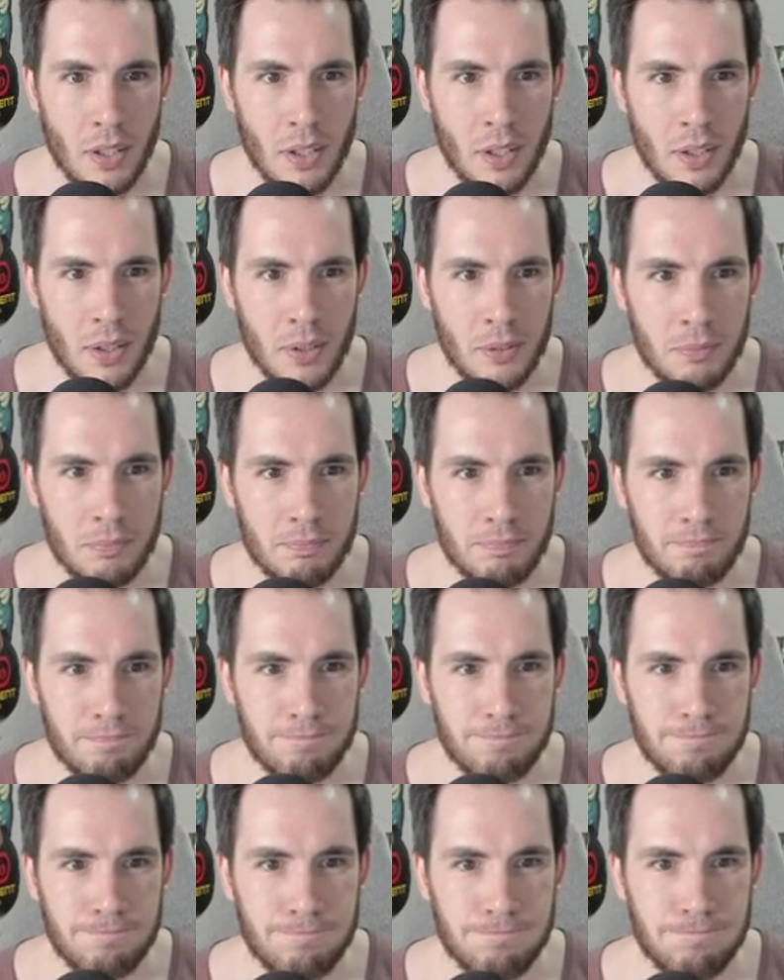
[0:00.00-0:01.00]

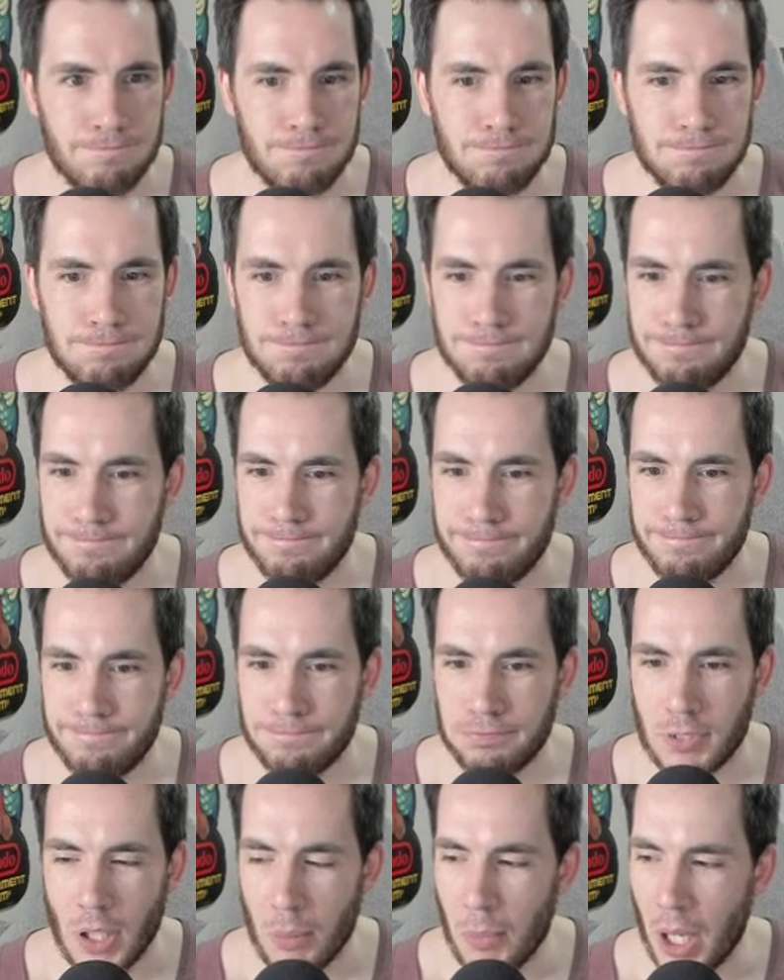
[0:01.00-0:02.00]
Forty-eight dollars.
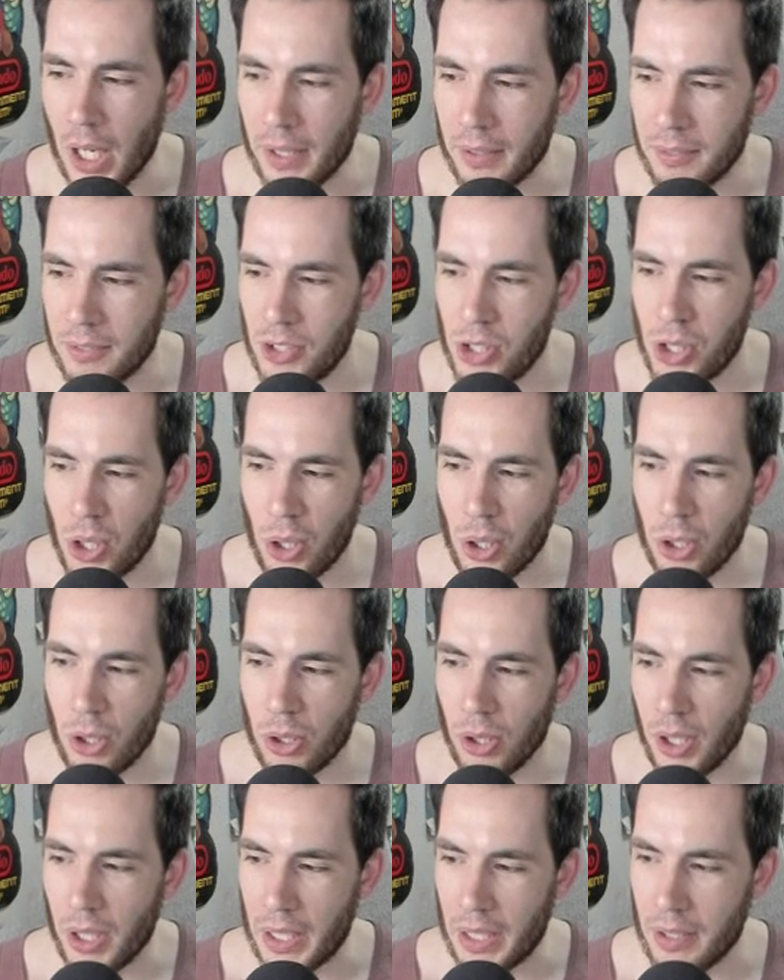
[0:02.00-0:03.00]
Come on,
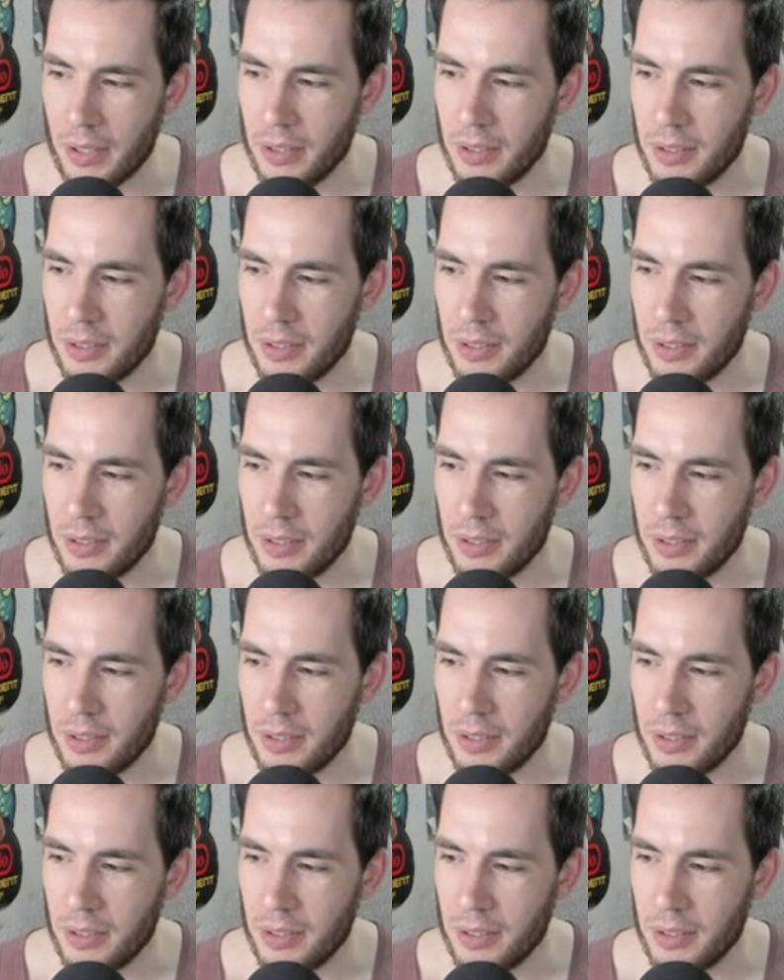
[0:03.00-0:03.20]
surely.